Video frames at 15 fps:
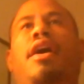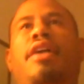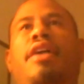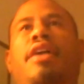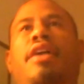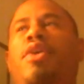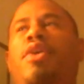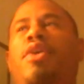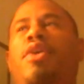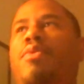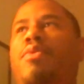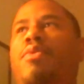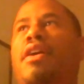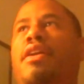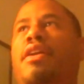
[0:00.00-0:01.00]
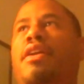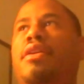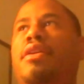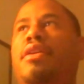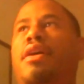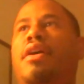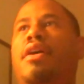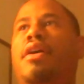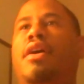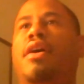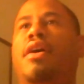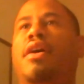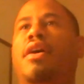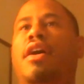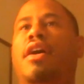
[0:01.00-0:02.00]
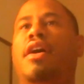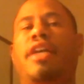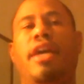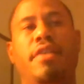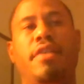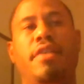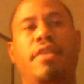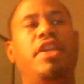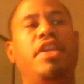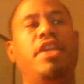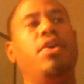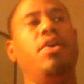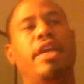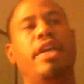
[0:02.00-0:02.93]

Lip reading: I guess part one, again, video